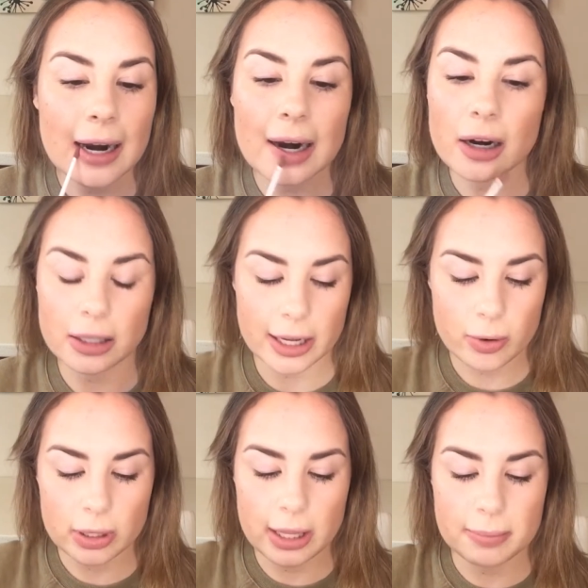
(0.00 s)
or a
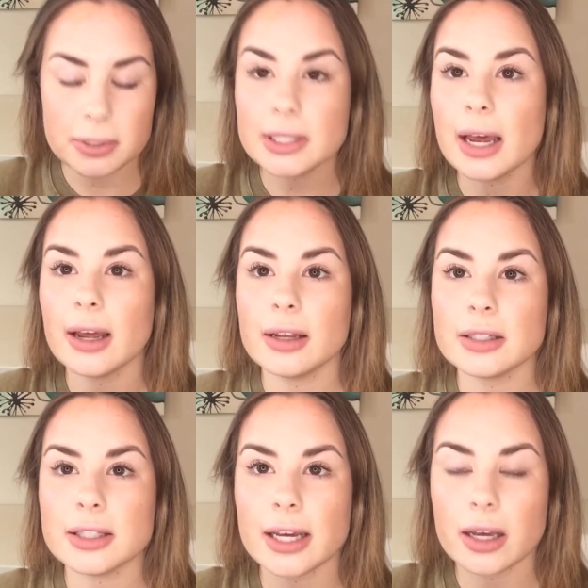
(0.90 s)
liquid
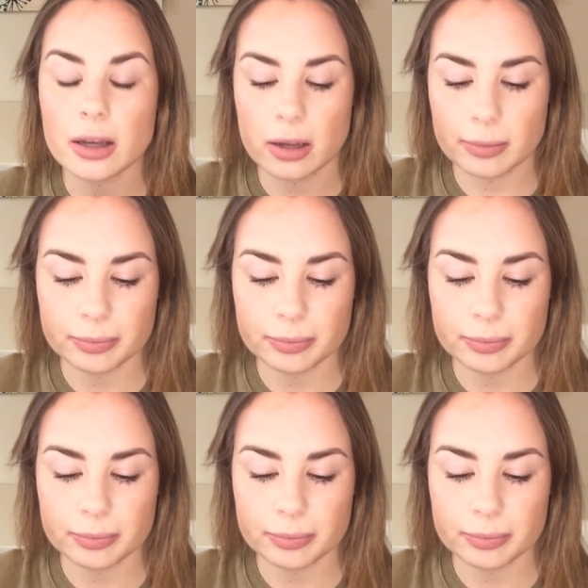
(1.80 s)
lipstick.